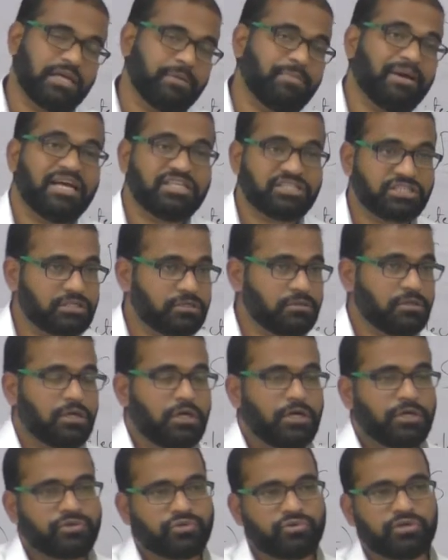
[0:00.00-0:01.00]

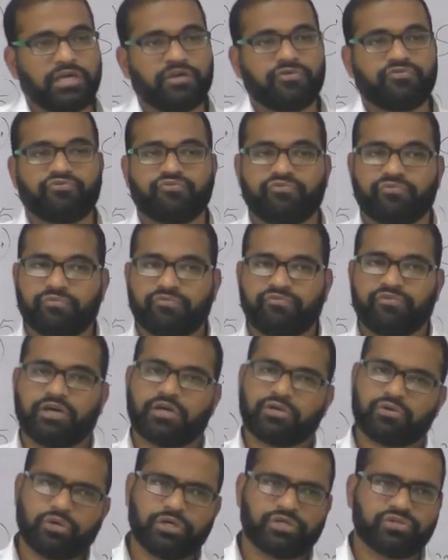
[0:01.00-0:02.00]
imagine today we
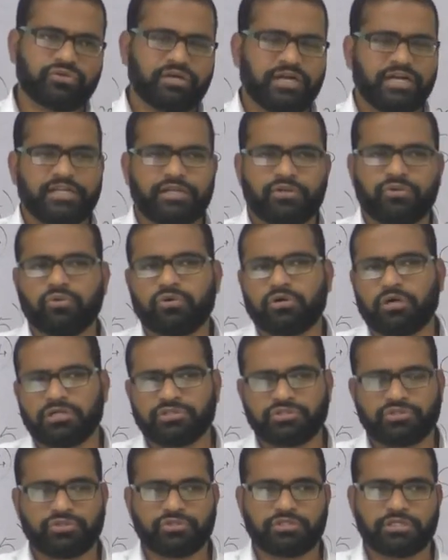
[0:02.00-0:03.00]
are going to write a new
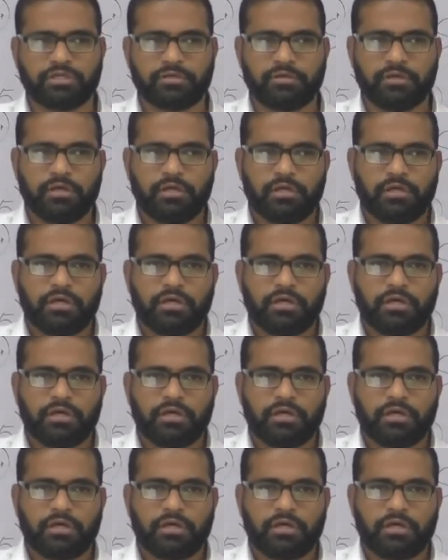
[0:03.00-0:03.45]
constitution,